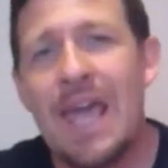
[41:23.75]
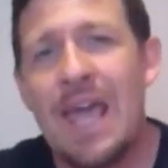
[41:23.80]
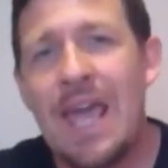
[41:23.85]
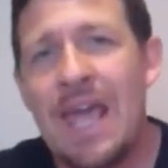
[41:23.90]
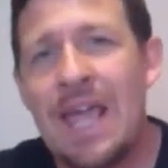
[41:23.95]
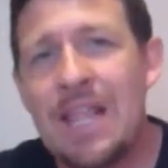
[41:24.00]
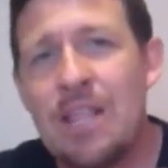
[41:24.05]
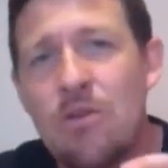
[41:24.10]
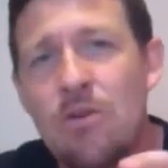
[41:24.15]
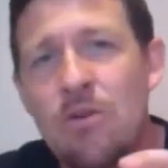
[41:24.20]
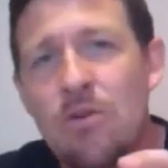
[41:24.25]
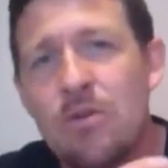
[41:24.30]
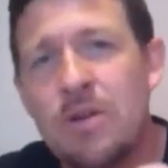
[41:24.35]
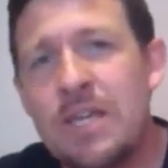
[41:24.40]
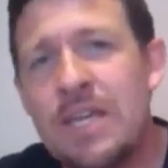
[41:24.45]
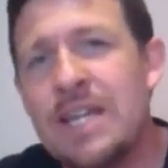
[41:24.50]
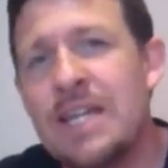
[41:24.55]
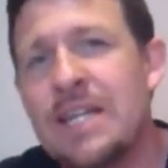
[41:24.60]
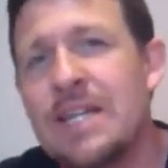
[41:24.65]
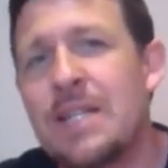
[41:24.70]
And you'll
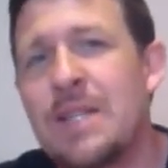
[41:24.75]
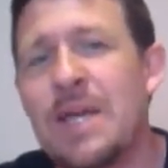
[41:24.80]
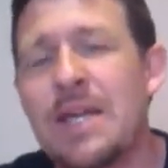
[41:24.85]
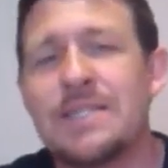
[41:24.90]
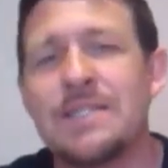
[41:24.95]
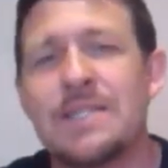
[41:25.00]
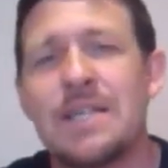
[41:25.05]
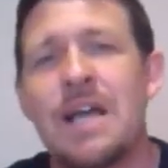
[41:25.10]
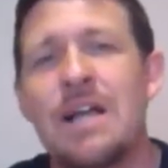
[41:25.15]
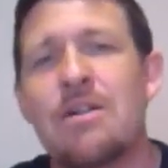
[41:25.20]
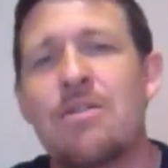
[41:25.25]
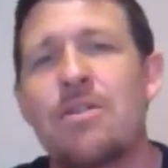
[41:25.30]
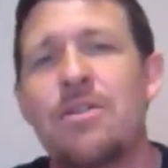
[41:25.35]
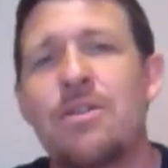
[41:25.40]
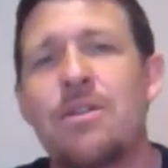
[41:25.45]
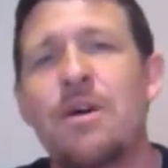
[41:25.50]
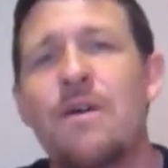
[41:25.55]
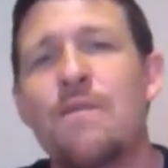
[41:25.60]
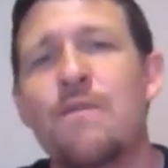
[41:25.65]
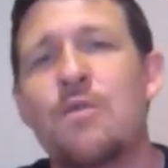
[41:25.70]
get into that cycle
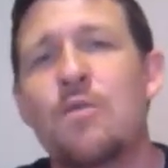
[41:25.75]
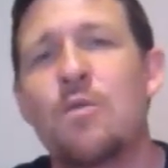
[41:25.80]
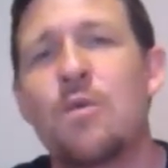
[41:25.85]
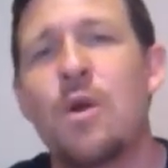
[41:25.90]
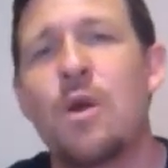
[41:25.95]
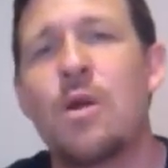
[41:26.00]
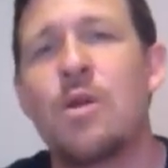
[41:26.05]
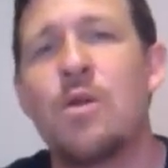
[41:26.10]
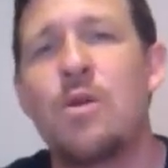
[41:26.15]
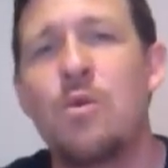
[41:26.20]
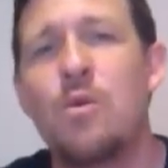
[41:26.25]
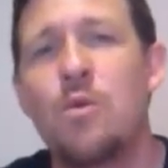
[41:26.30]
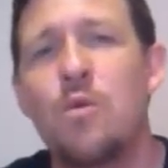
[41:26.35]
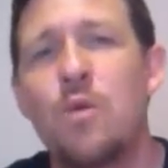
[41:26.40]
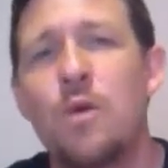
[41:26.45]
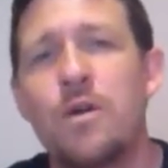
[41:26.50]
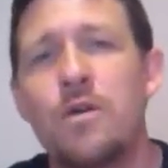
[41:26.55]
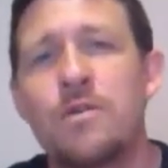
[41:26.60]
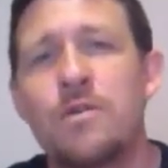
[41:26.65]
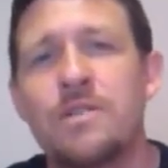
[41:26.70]
enough to where you
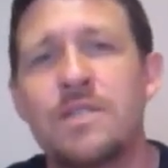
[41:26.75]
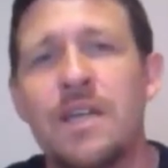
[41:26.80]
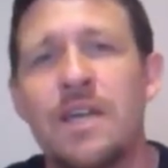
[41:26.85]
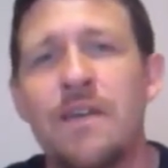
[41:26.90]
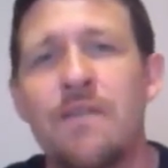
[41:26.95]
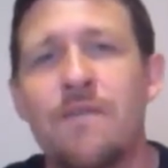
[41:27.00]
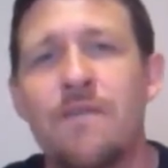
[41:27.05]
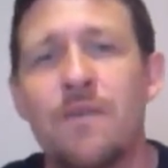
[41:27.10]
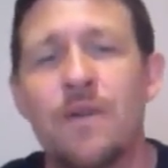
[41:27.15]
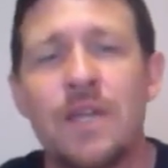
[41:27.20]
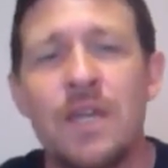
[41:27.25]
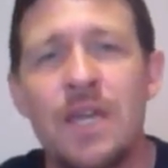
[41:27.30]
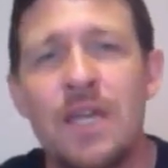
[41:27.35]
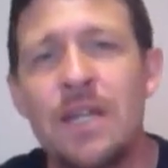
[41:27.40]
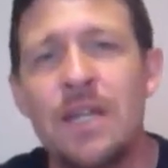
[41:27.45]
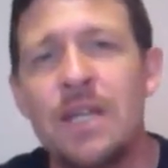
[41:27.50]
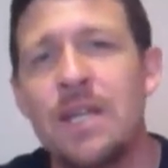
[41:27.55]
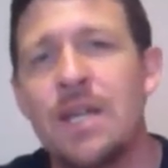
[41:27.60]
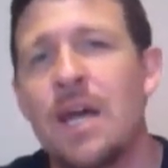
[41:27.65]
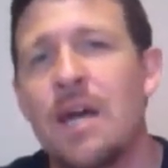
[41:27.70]
will say,
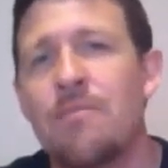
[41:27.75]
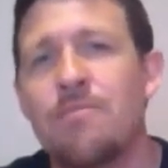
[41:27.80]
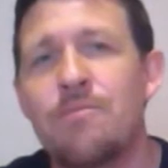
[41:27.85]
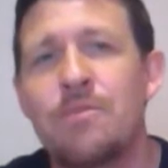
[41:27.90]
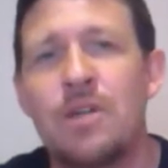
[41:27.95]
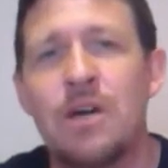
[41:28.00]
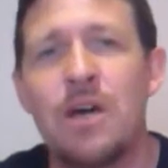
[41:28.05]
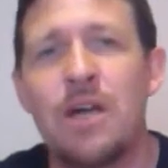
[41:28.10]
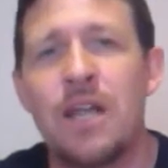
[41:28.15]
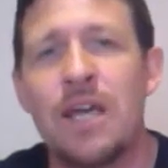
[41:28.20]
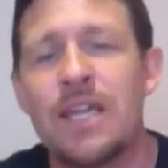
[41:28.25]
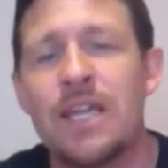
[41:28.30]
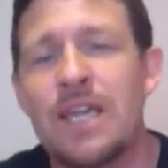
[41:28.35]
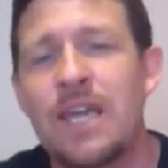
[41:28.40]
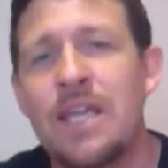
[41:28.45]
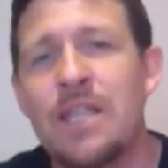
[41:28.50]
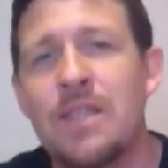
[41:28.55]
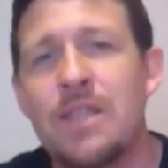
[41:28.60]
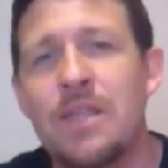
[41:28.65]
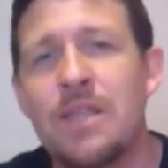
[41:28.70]
Forget it, I'm done, I
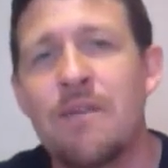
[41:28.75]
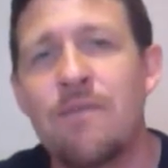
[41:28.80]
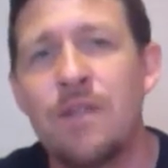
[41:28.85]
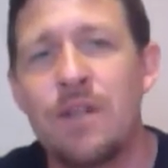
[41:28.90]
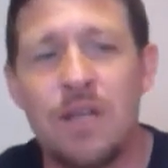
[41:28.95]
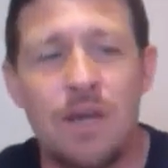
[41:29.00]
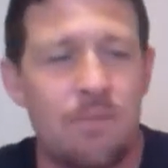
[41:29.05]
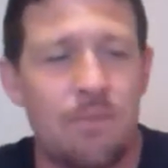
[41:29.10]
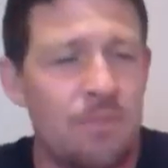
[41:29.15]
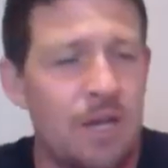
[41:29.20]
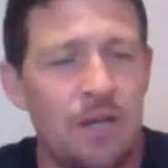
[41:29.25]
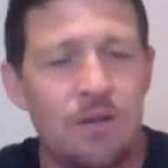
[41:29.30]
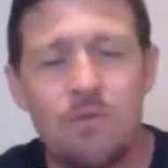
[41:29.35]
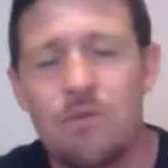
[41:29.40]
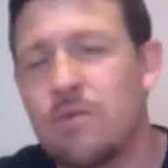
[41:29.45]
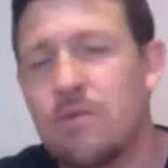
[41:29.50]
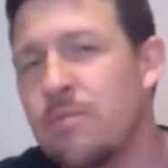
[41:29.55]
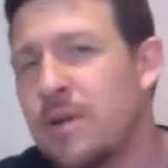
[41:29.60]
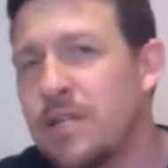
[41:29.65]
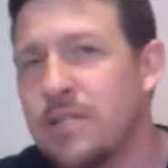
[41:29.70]
can't live it, I'm not
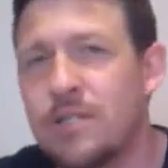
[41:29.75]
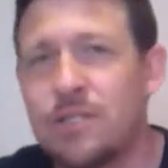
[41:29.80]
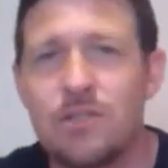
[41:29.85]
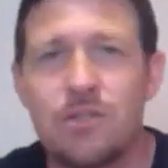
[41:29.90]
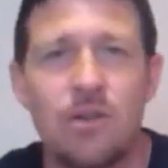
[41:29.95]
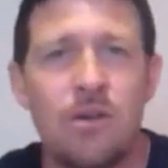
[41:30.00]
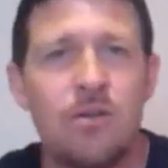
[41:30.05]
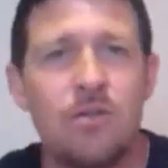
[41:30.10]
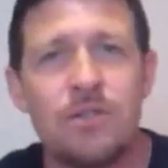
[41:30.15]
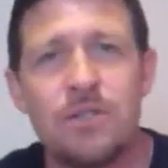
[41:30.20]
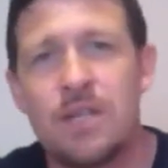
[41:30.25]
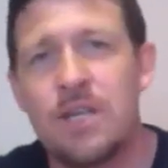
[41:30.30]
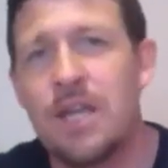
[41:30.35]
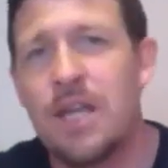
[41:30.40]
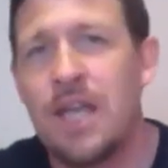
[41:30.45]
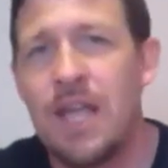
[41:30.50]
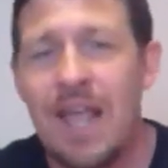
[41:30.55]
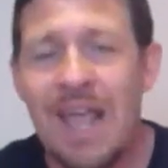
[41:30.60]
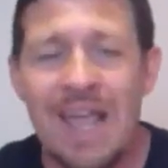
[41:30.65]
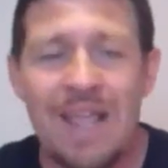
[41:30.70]
going back to church.
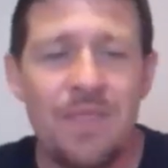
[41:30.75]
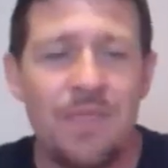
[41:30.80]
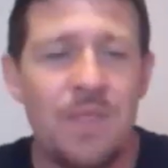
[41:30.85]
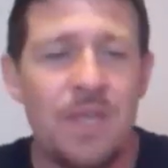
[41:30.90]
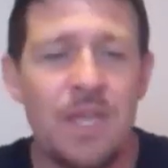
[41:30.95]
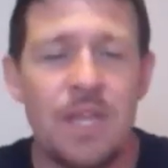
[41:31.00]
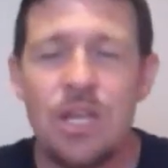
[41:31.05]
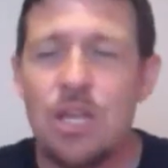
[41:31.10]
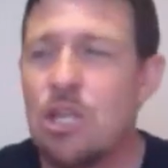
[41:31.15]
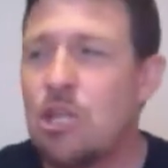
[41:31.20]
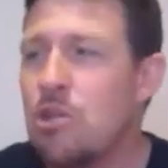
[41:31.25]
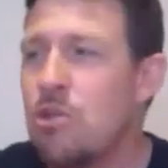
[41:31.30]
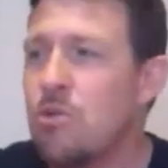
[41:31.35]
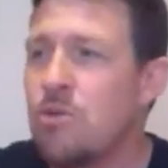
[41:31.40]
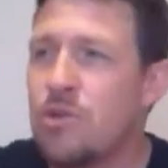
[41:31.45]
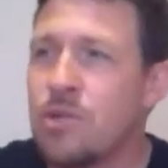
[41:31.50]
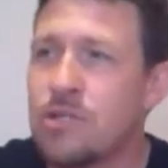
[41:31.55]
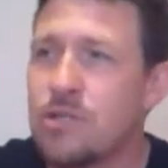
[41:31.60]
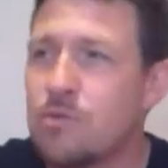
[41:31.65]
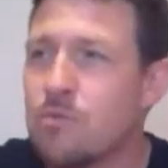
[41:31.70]
And then
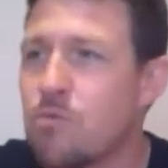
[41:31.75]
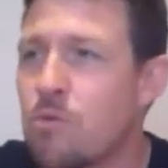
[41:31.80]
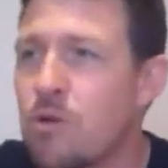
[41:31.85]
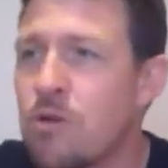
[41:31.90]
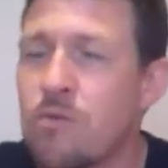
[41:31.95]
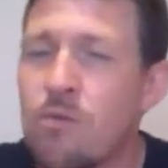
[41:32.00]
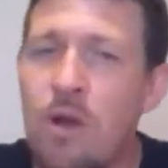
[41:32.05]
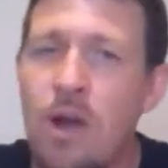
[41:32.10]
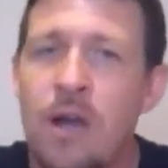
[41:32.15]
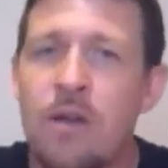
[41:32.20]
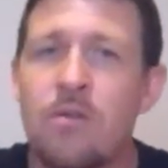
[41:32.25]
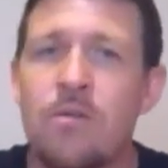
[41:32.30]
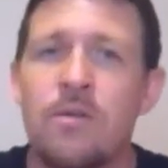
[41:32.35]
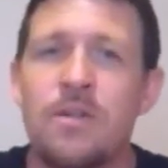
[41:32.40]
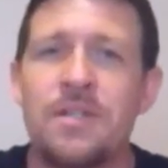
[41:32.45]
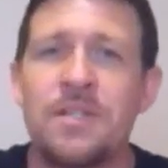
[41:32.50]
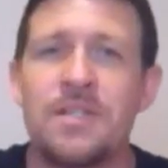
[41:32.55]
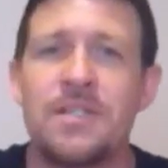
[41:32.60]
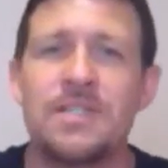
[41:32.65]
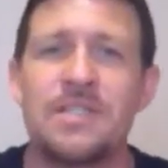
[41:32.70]
you just run right on
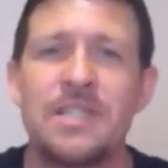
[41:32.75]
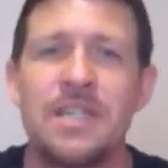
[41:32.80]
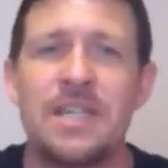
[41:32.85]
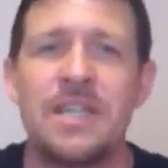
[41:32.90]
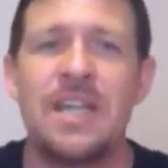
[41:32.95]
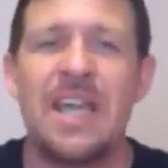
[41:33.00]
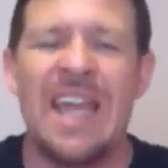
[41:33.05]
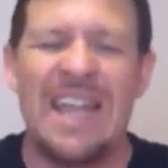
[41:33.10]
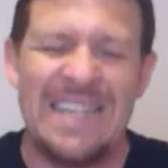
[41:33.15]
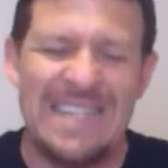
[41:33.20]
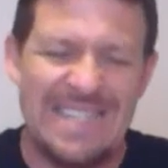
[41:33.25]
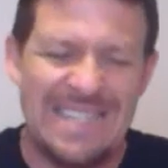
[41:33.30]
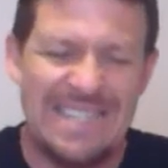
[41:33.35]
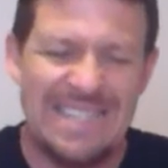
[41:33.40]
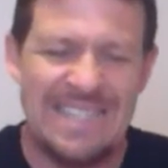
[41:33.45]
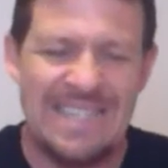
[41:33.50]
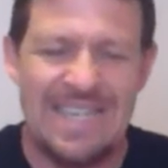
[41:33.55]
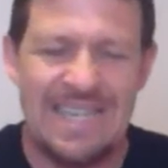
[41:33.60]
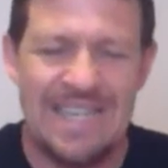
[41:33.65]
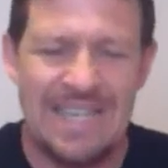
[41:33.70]
into sin, and
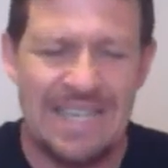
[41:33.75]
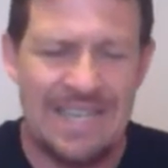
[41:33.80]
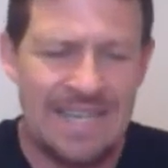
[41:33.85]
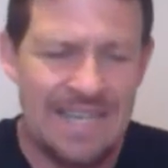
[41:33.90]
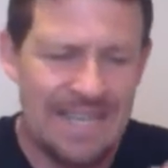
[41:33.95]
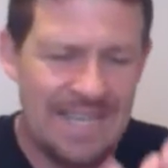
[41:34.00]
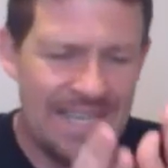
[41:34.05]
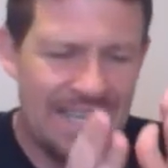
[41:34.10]
sin